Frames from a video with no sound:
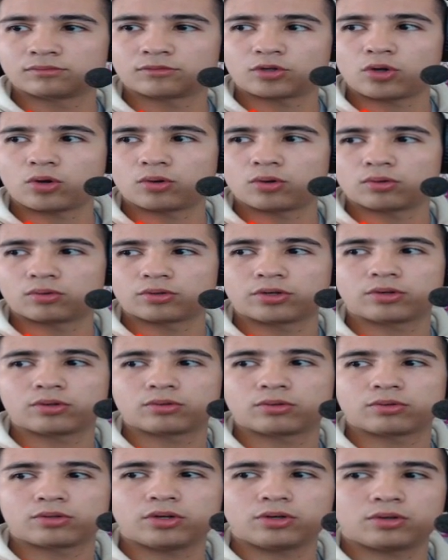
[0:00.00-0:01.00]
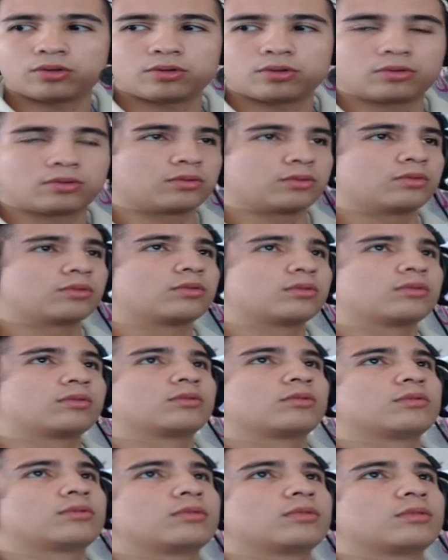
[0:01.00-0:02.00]
Yo, yo, yo.
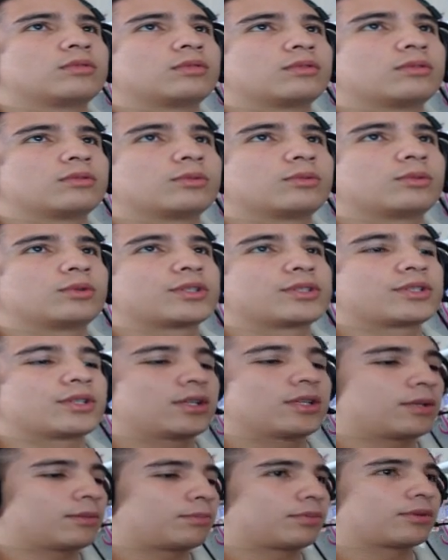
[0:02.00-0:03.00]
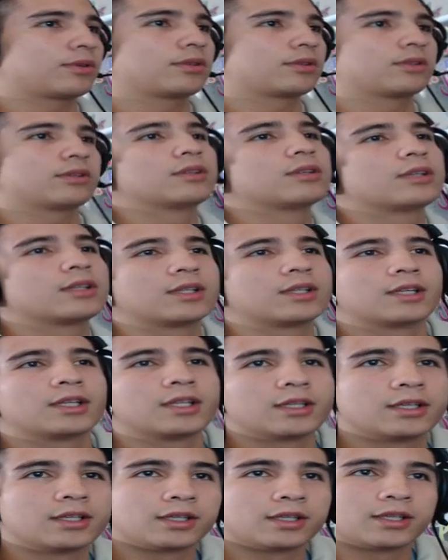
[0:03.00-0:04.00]
What is up?
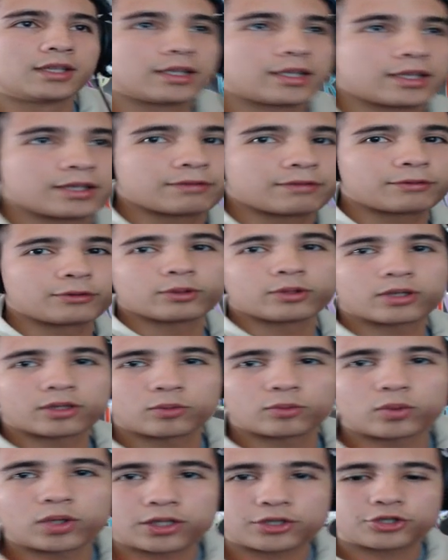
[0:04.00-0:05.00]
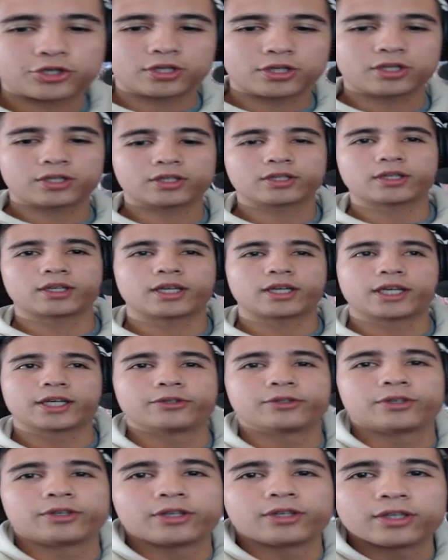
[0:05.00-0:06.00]
If you are watching
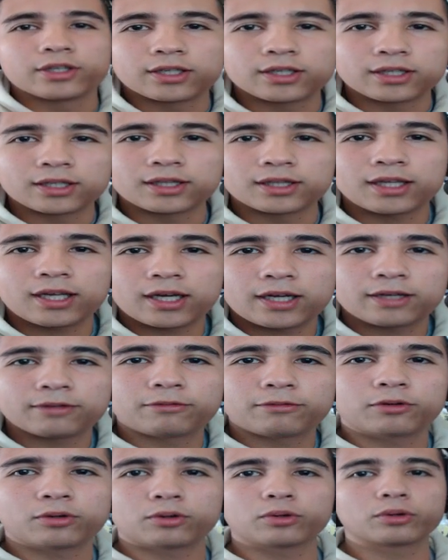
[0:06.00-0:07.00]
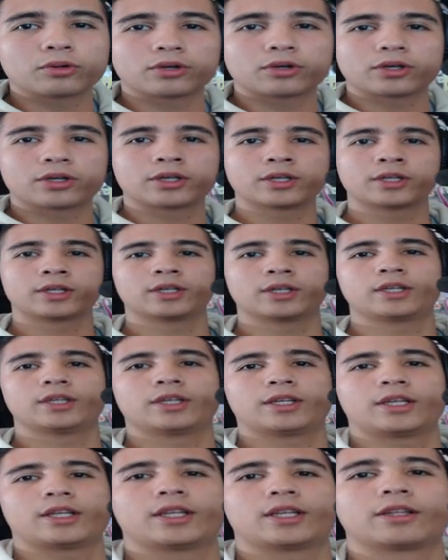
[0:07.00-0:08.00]
either live or
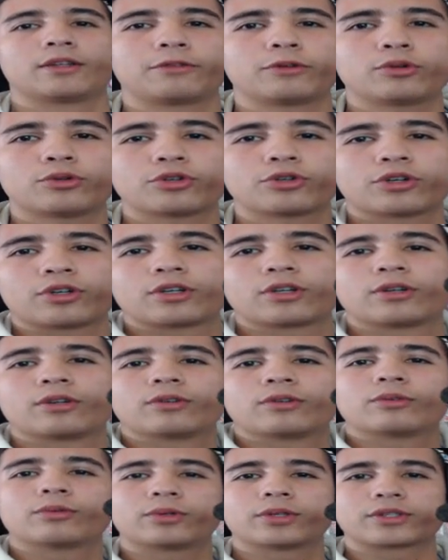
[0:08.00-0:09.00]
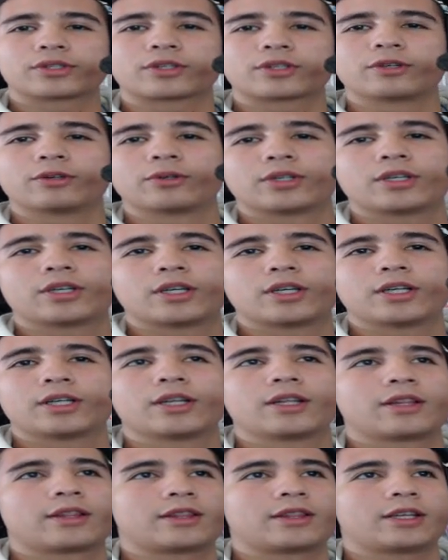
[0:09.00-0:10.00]
in the future, what's going
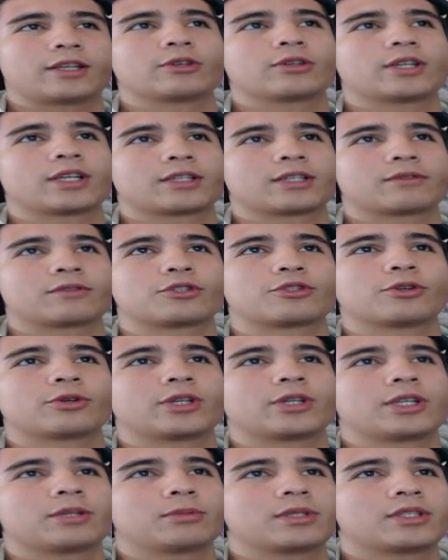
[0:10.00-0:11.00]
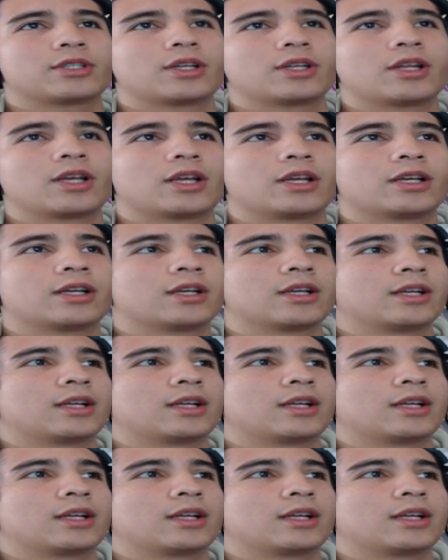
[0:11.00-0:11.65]
on? Thank you guys for joining me today.